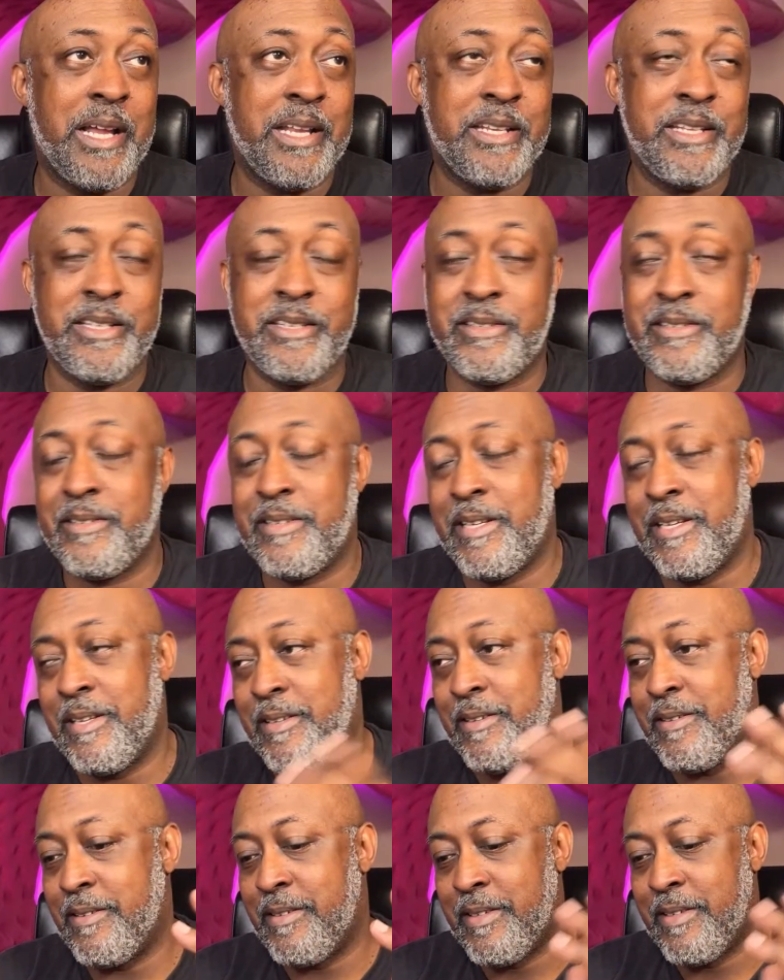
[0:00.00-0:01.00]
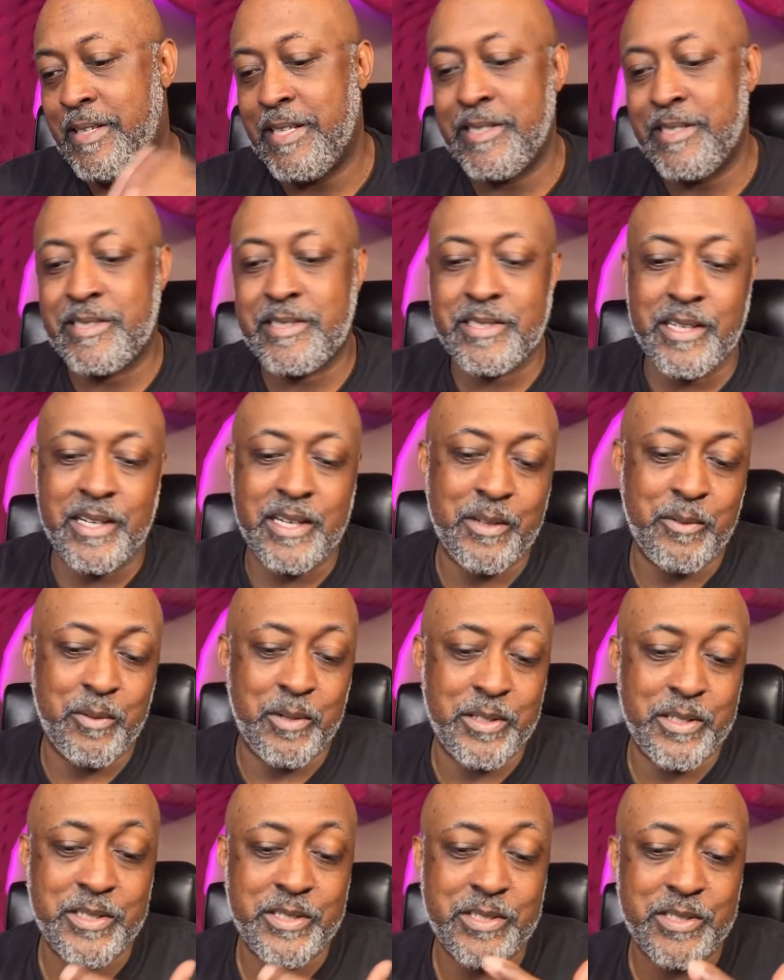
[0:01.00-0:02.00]
and his son, rather,
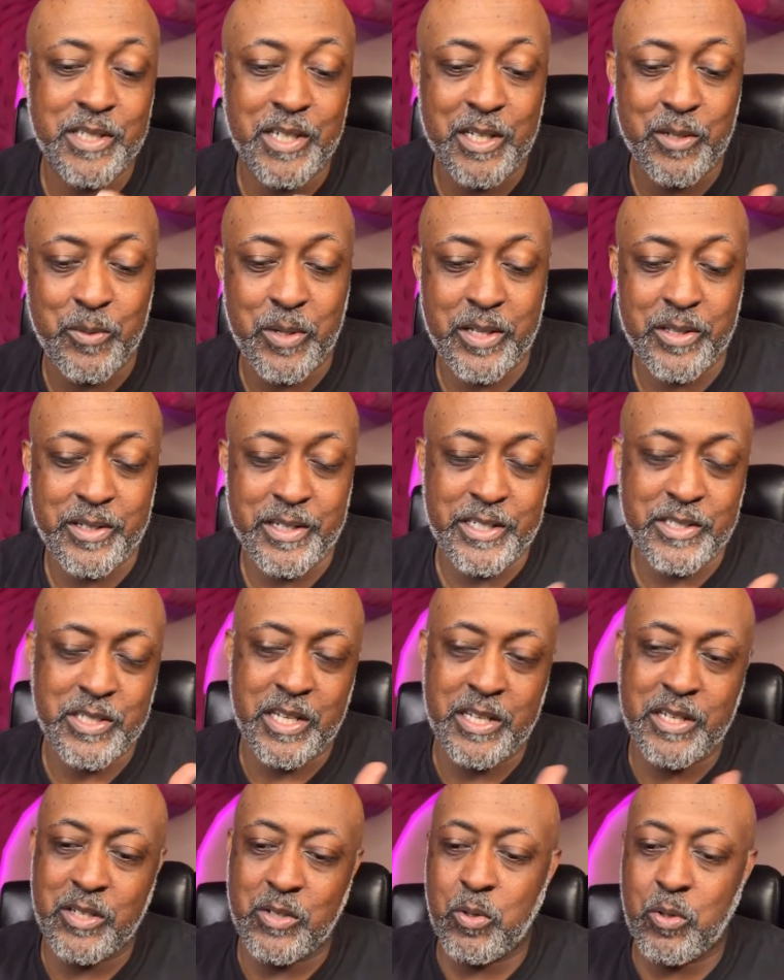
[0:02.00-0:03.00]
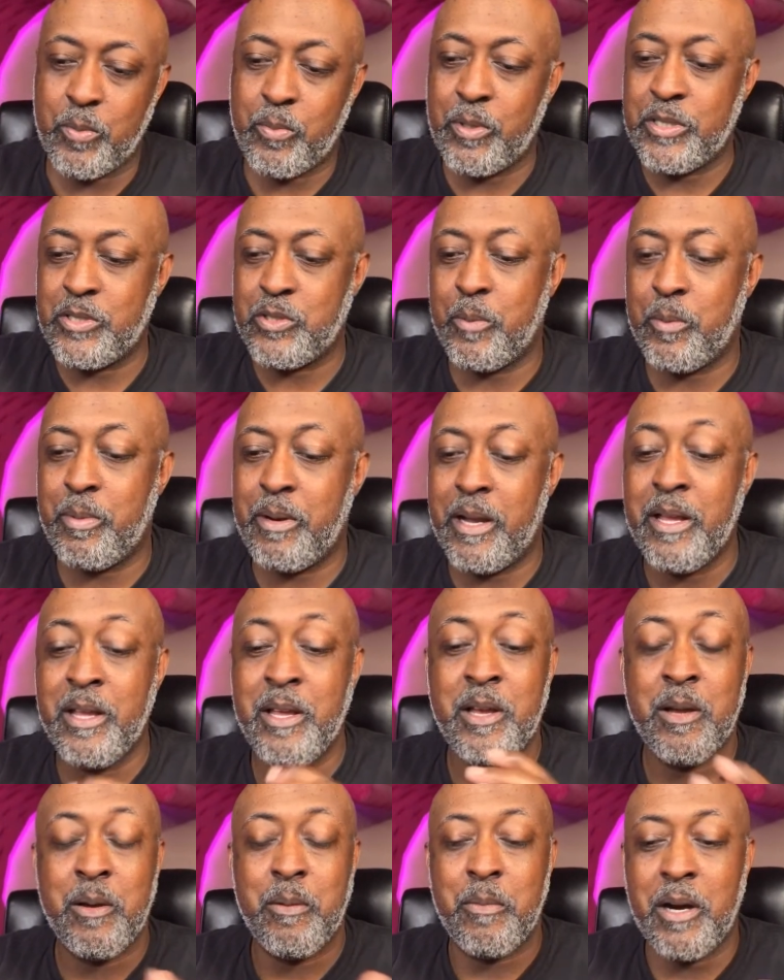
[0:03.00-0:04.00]
and they try to incorporate Joe
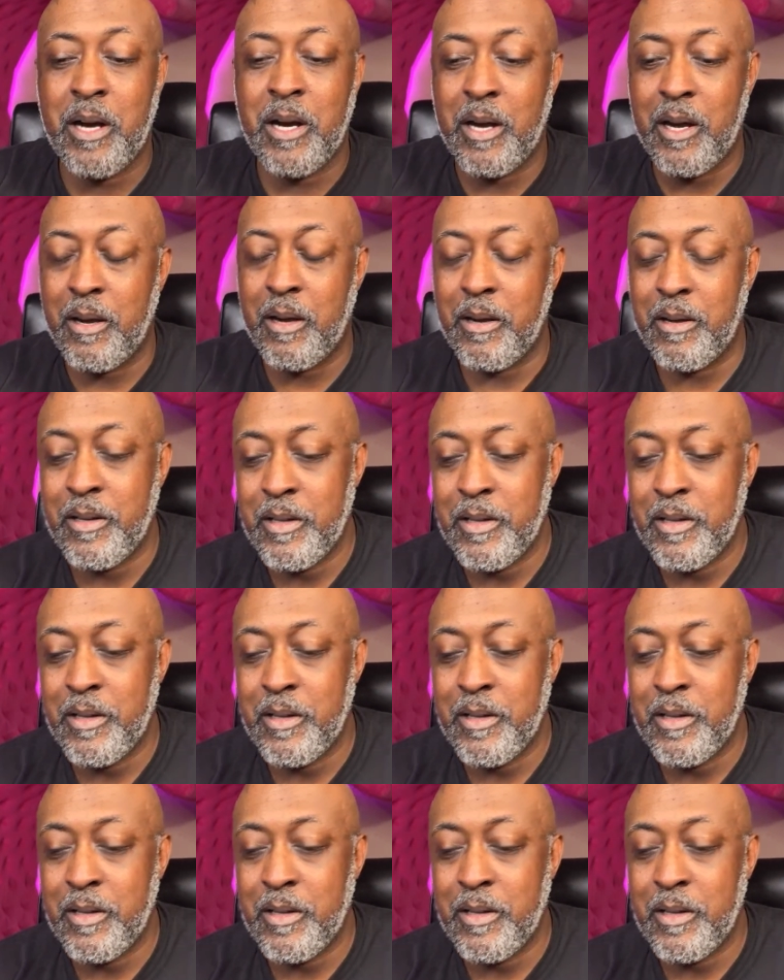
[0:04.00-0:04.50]
Biden.